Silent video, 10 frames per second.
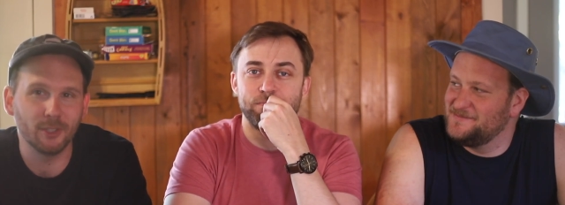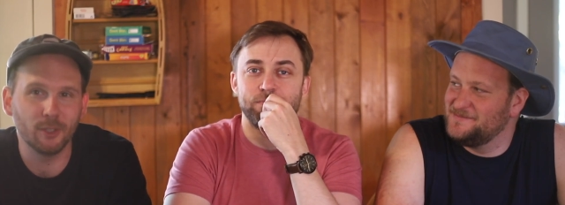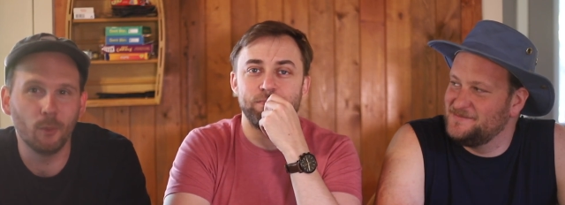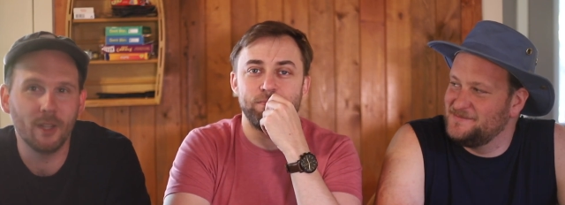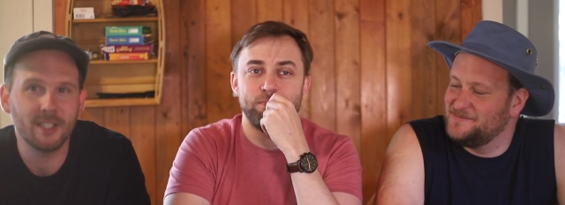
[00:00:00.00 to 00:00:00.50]
Speaker 1: So
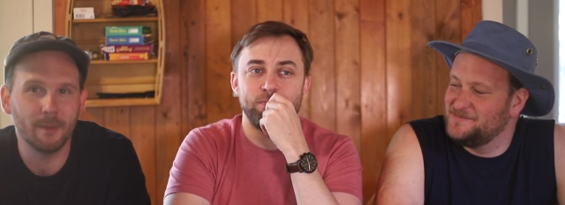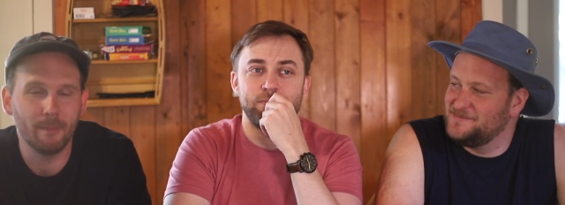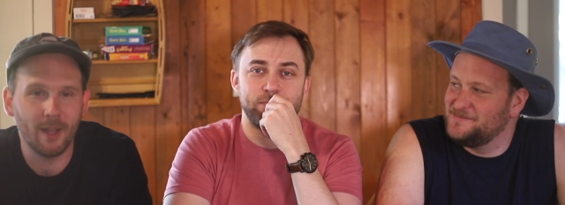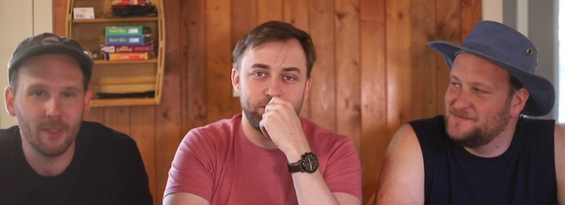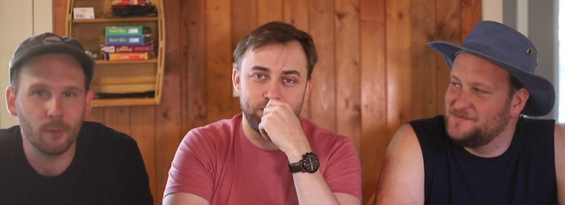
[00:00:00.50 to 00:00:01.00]
once a
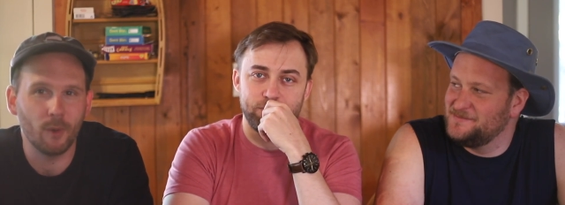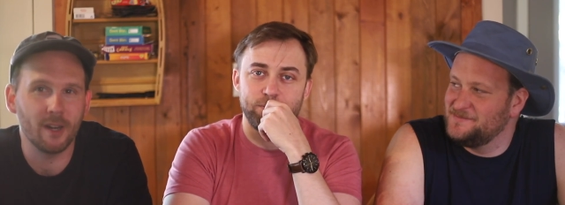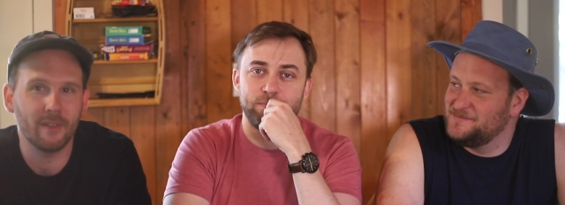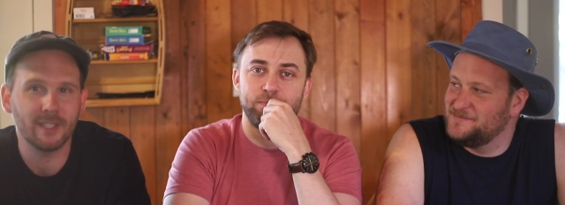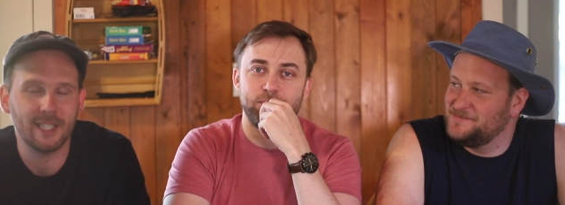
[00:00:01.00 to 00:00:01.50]
month, one
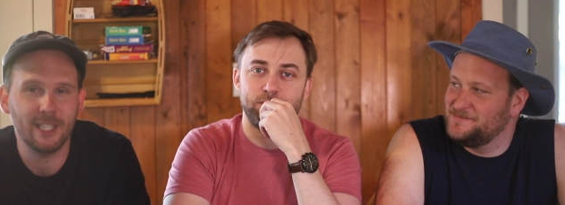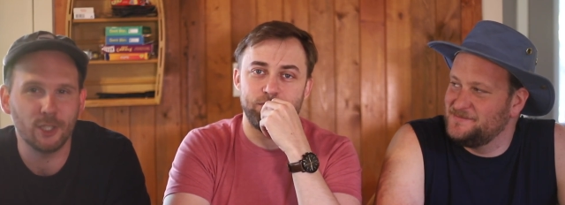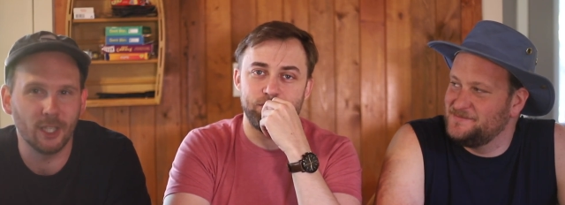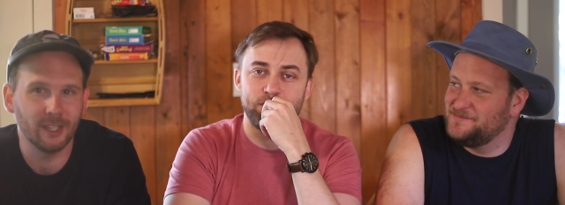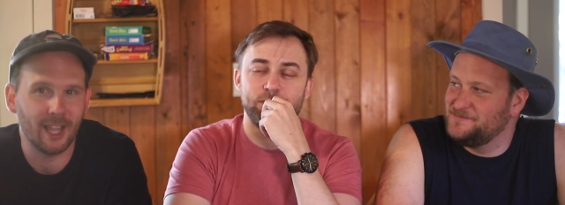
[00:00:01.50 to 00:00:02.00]
of us each
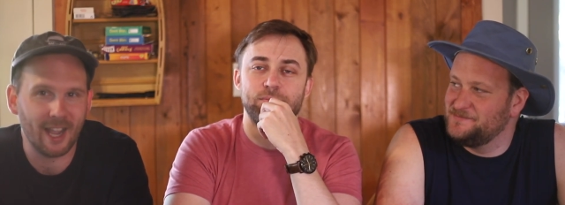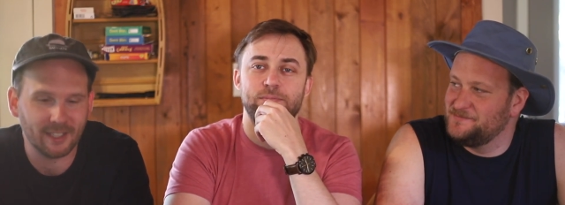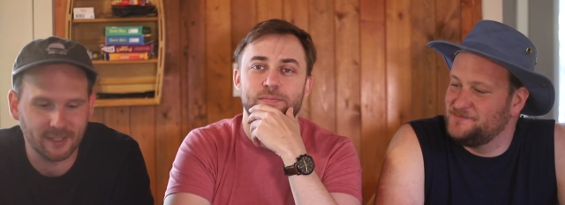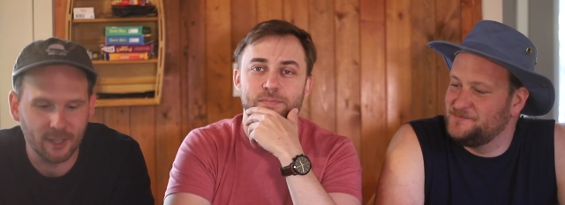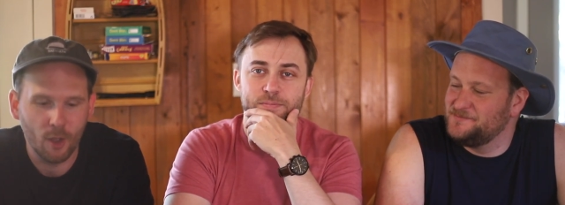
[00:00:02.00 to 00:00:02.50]

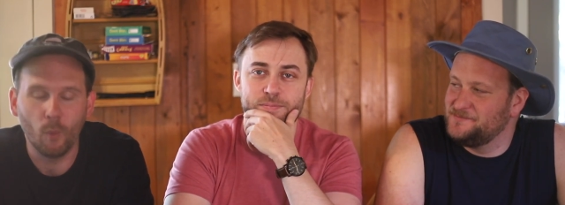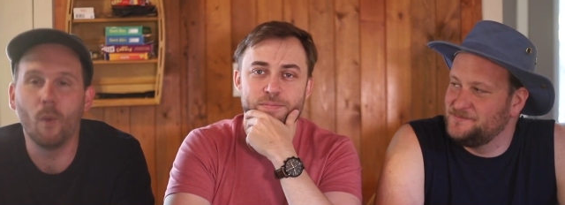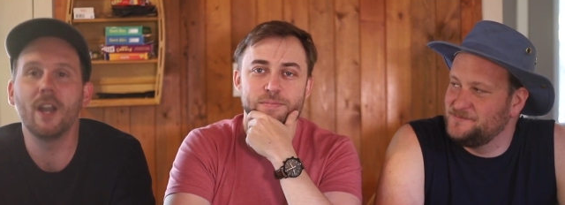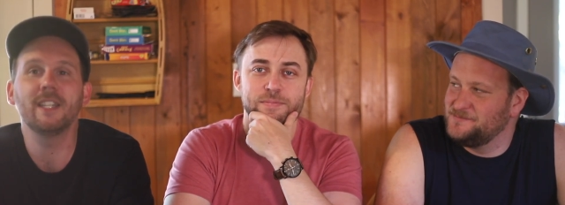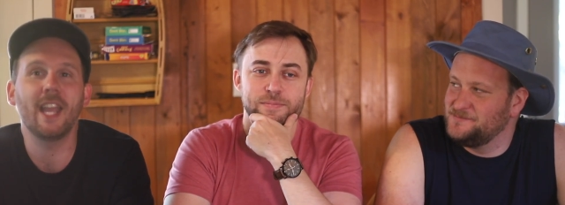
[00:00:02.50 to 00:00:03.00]
elects
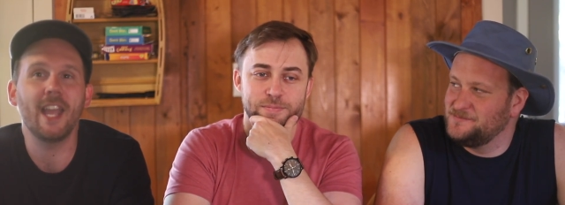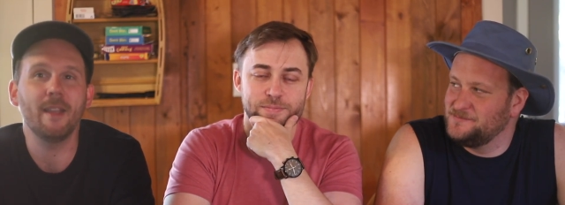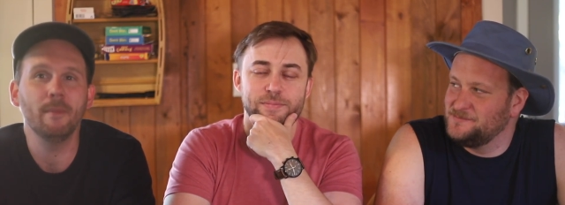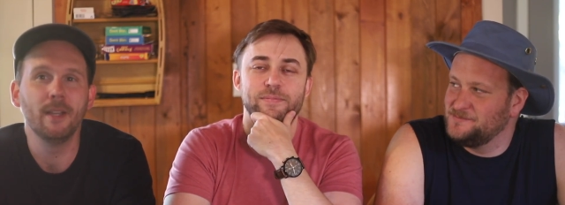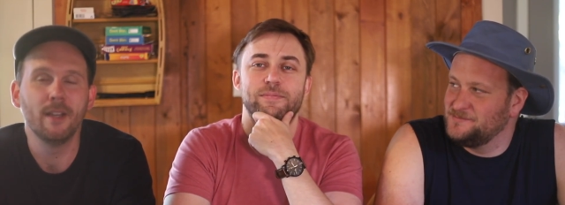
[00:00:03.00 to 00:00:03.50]
one game